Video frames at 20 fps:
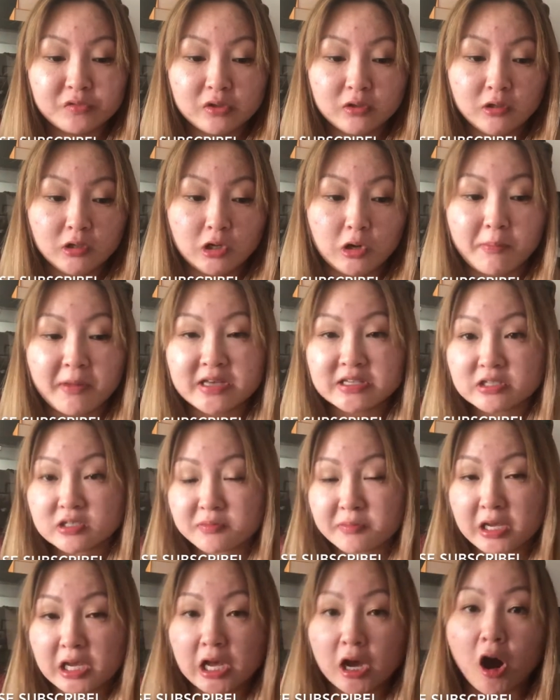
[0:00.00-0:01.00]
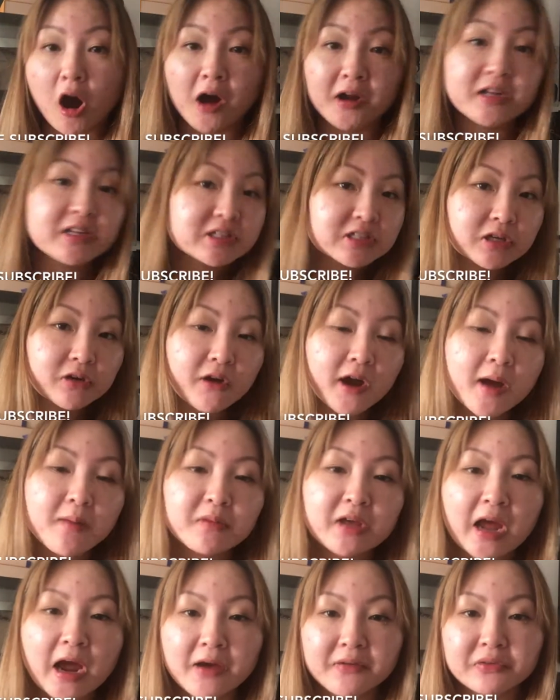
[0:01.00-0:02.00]
you know, message me on
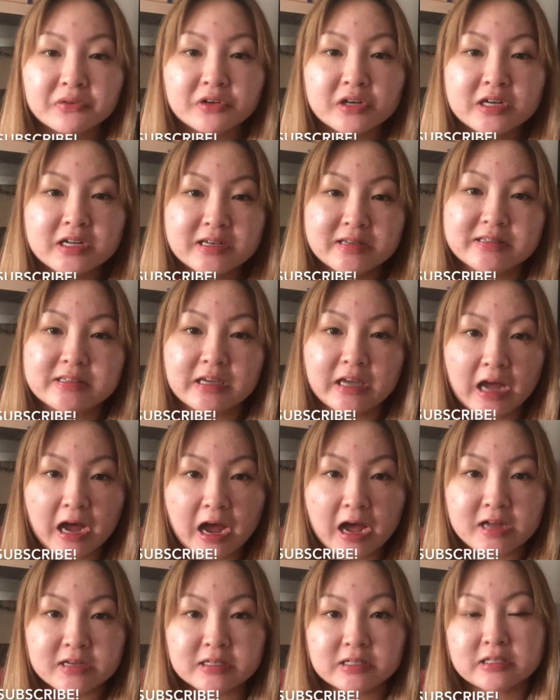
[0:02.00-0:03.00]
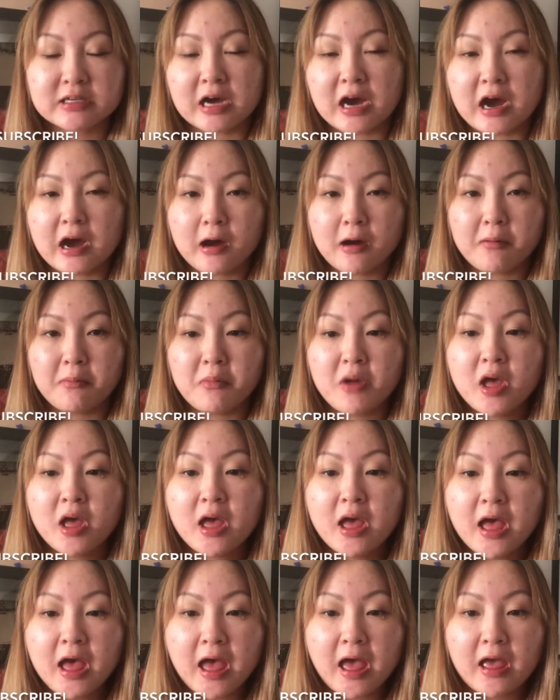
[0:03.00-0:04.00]
Instagram, katherineisakat,
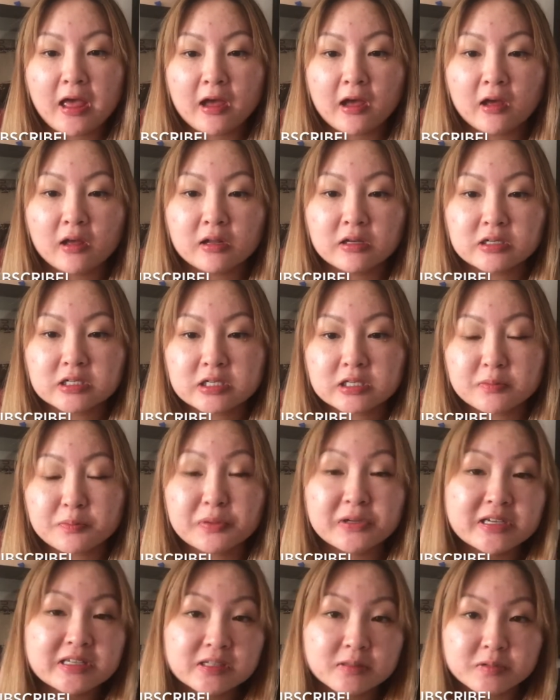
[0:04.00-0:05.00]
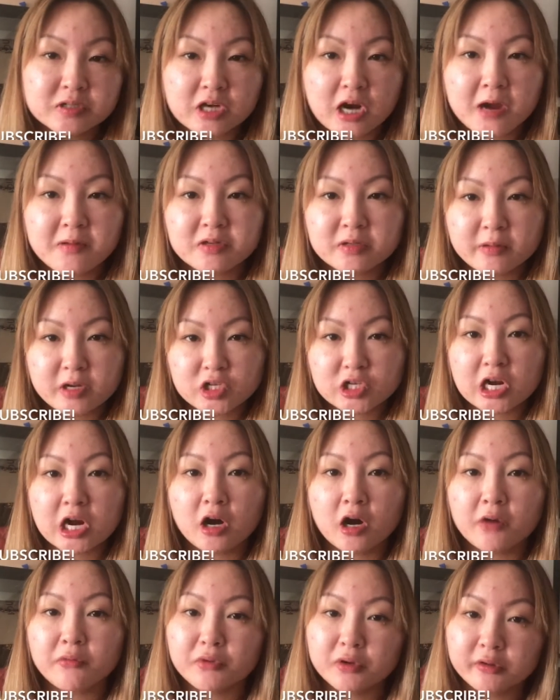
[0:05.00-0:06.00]
and please subscribe to my
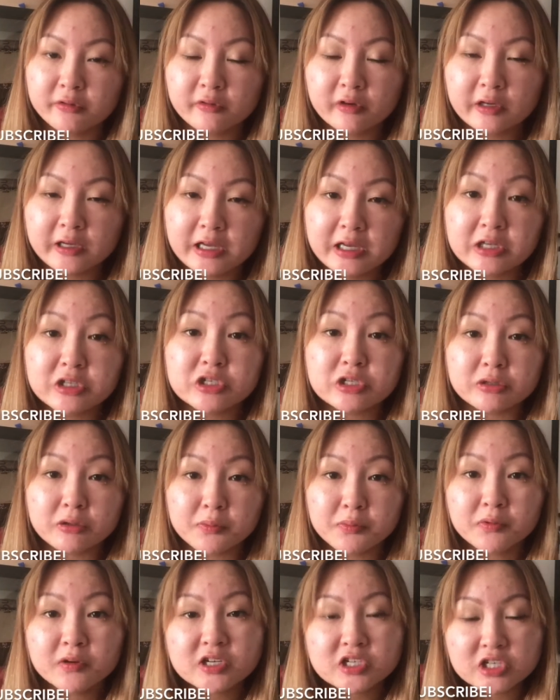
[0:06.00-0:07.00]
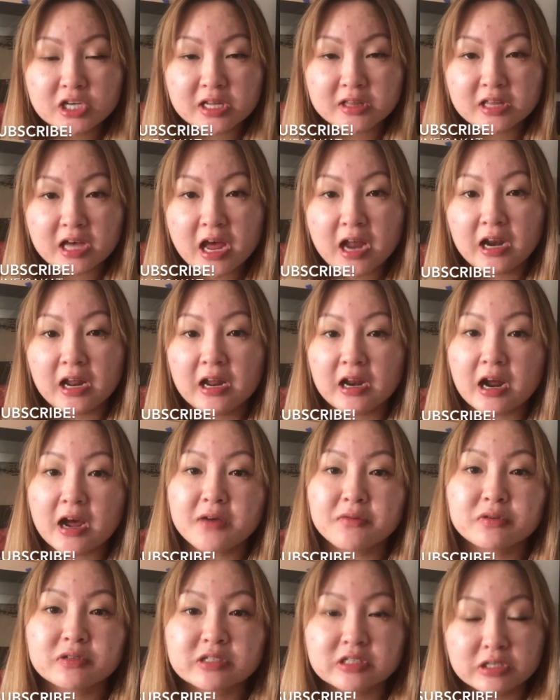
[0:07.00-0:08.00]
channel. I really, really do appreciate that, and
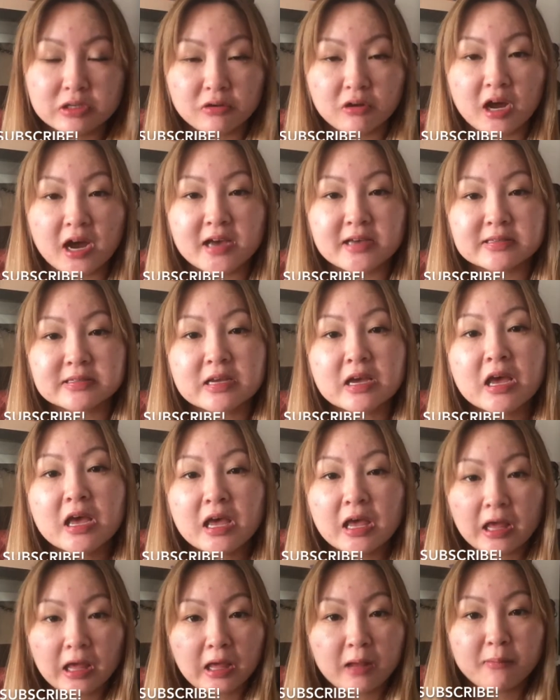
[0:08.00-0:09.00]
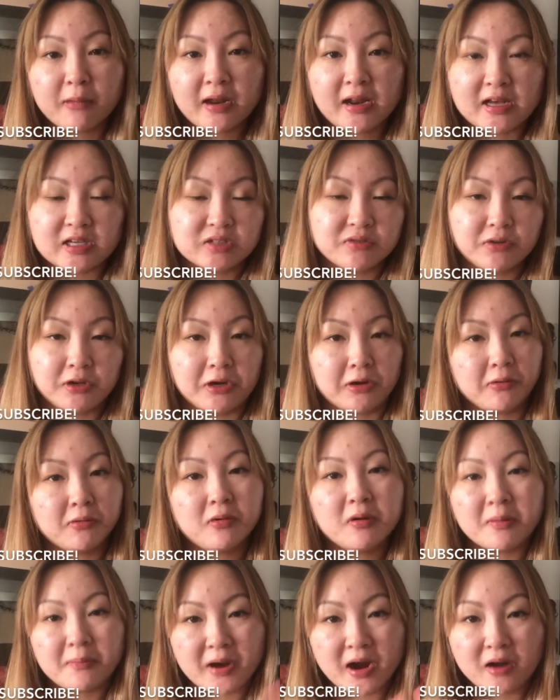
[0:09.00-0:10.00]
I will see you guys in my next video.
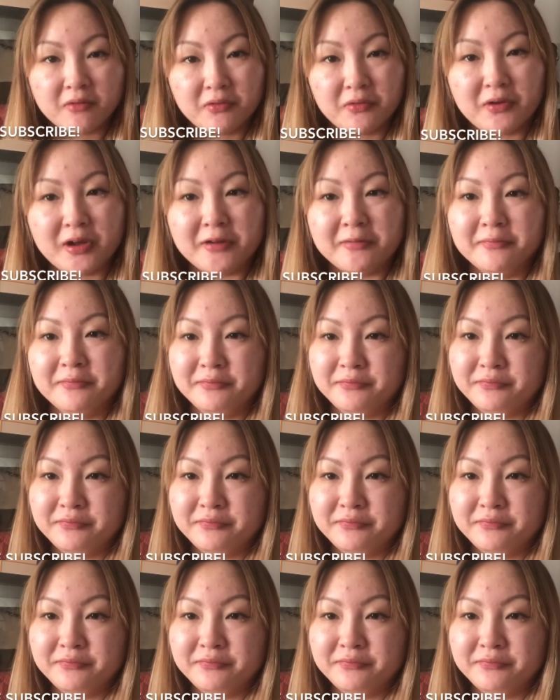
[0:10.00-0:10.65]
Bye, everyone.